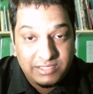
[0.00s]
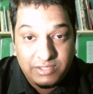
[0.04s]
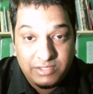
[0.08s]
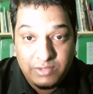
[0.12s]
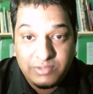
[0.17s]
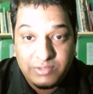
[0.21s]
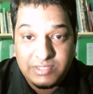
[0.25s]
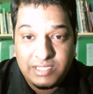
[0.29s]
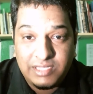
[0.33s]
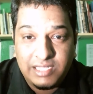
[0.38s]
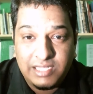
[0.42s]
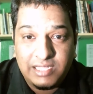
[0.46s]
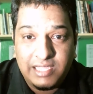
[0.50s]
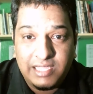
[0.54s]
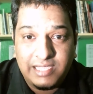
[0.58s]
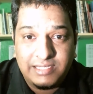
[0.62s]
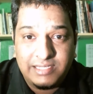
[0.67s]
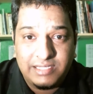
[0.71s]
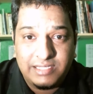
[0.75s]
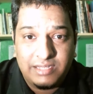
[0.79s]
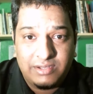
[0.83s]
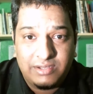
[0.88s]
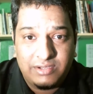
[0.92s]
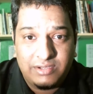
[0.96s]
Those are the
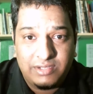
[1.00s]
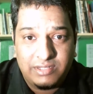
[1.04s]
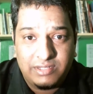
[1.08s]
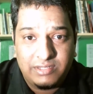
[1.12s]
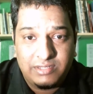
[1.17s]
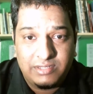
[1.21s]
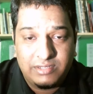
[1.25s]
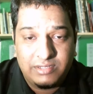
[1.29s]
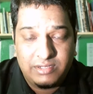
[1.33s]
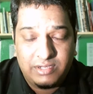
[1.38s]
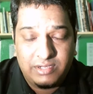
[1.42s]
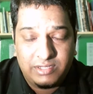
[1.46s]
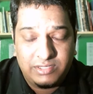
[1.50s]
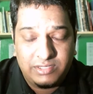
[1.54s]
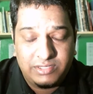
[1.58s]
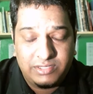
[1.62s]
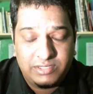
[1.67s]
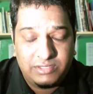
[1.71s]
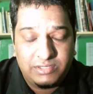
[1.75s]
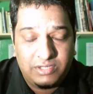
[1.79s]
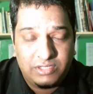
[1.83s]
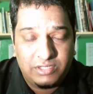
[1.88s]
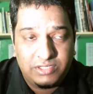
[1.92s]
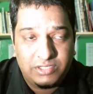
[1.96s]
things that can
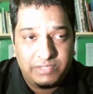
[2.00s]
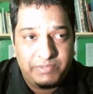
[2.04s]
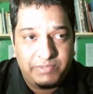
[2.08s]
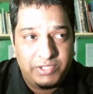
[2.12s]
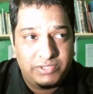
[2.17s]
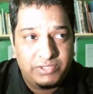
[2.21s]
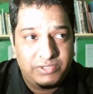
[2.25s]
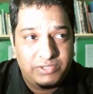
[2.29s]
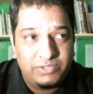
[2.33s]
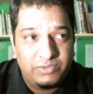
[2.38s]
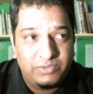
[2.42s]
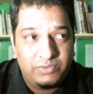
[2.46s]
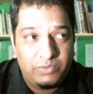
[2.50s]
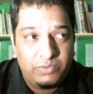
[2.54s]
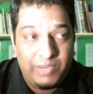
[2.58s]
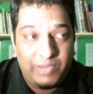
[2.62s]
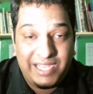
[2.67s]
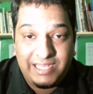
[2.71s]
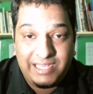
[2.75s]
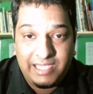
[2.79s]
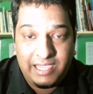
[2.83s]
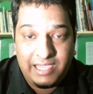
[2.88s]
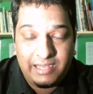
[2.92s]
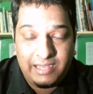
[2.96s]
contribute to
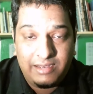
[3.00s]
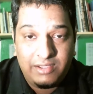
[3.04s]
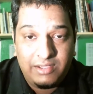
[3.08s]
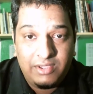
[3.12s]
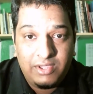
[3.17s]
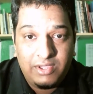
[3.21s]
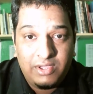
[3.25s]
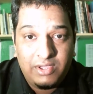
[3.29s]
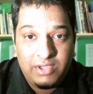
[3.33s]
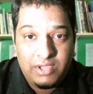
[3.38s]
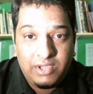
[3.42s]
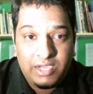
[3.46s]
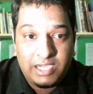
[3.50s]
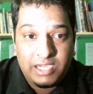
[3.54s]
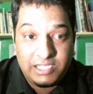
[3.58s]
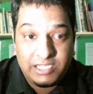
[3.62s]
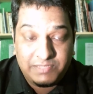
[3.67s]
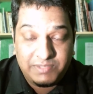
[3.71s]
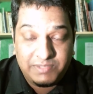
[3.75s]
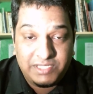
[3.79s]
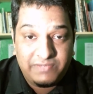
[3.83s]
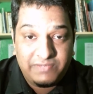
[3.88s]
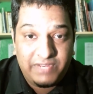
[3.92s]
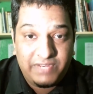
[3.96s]
weight gain,
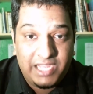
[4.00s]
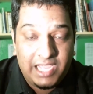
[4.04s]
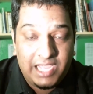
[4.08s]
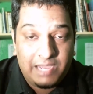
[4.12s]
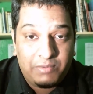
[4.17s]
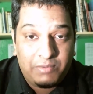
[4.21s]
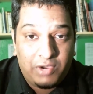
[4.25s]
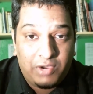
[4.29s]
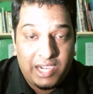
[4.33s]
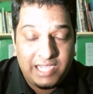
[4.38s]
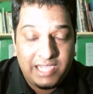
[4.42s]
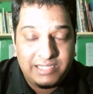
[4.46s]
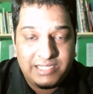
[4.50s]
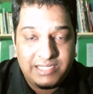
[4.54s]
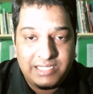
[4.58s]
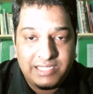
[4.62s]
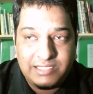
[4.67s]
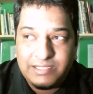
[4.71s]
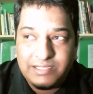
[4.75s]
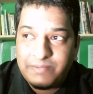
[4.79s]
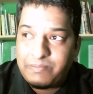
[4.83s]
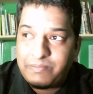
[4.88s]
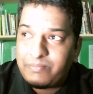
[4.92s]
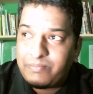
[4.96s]
specifically
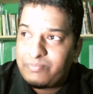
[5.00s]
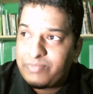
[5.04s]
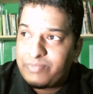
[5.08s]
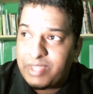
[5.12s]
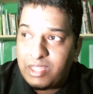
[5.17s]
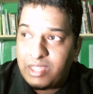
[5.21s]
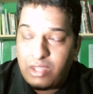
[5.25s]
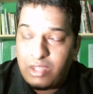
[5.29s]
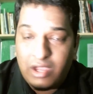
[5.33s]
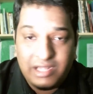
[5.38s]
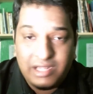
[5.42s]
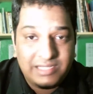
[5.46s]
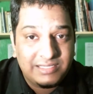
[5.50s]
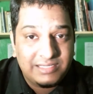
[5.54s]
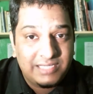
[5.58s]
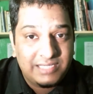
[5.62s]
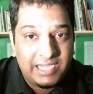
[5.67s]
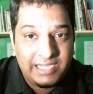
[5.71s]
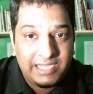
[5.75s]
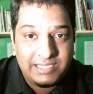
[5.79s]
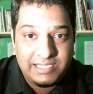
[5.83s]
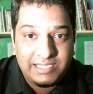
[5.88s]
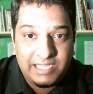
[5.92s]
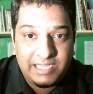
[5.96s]
carbohydrates, not
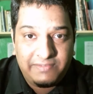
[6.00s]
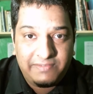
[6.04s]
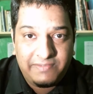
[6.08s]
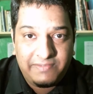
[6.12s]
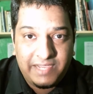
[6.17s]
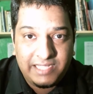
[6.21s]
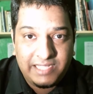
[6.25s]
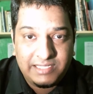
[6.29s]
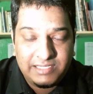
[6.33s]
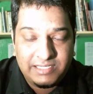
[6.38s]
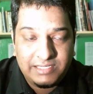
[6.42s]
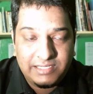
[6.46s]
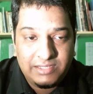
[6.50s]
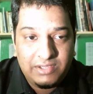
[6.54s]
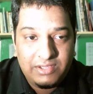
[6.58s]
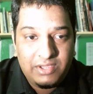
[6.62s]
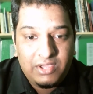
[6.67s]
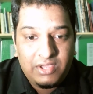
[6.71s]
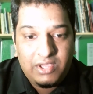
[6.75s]
dietary fats.